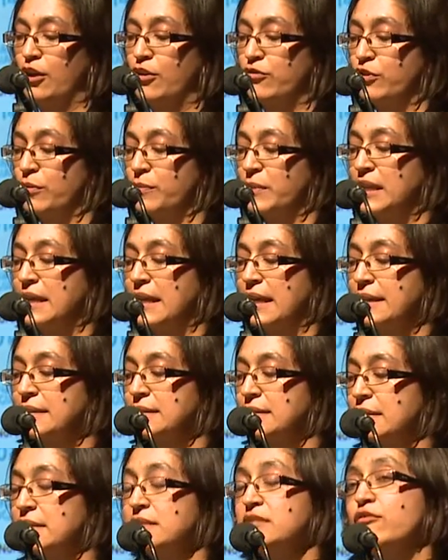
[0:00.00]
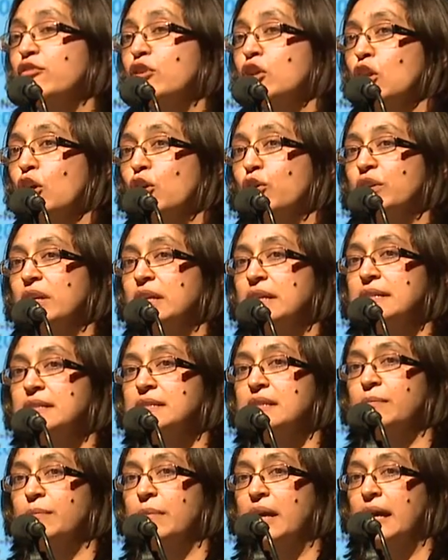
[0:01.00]
from the legacies of
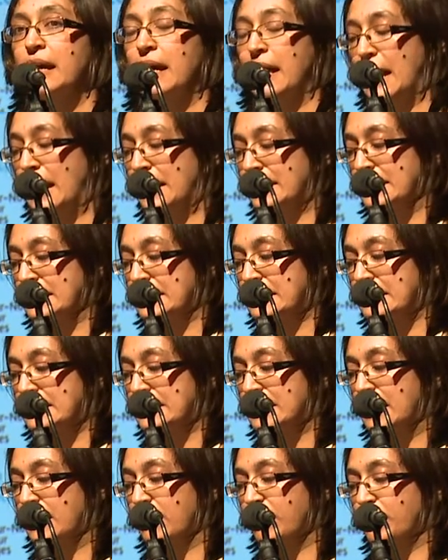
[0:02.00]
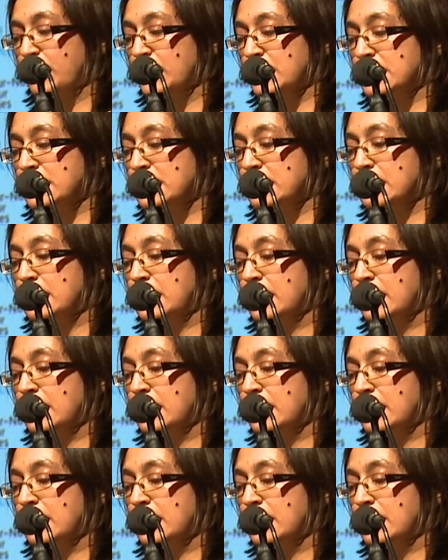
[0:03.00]
colonialism and enslavement,